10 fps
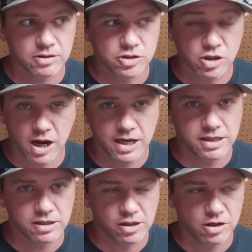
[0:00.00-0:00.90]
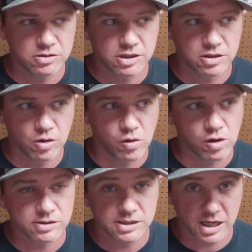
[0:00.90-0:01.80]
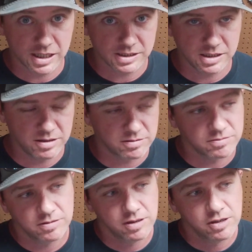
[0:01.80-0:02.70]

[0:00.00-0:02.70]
tried to close the door. Sexton